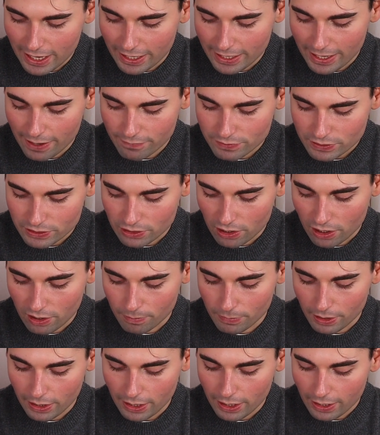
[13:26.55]
I have
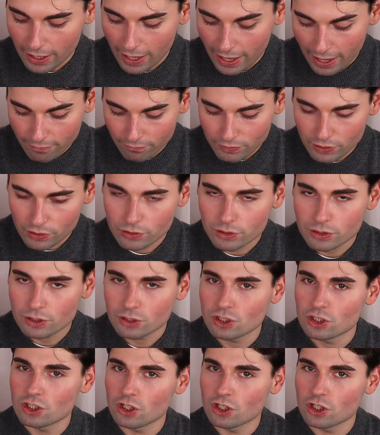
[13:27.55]
some heavier,